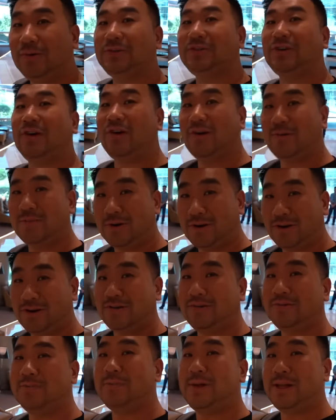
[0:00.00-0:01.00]
New
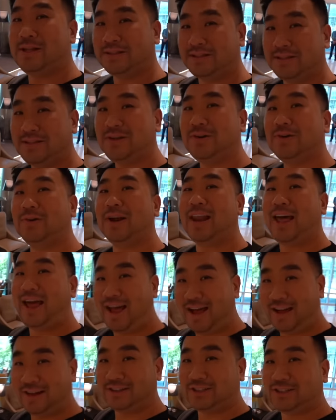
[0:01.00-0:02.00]
terminal means new
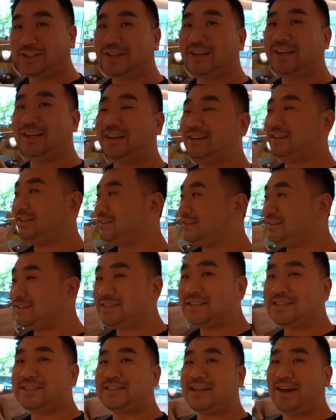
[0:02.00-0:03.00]
lounge. This is
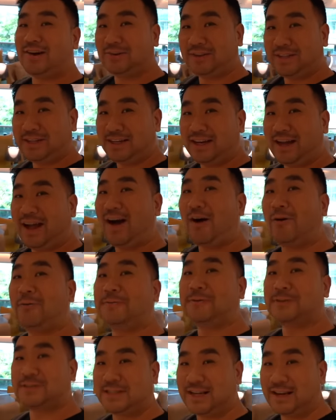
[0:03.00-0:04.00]
the Saudia Al
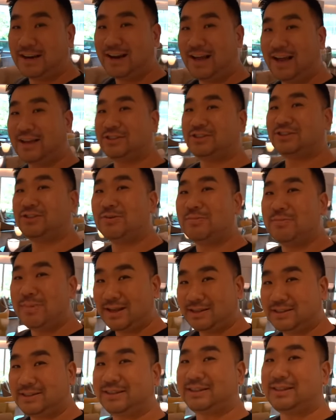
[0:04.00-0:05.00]
Fursan Lounge,
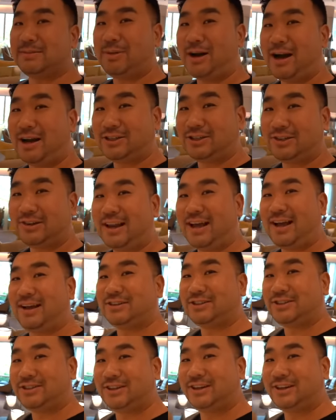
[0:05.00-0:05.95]
domestic departure lounge.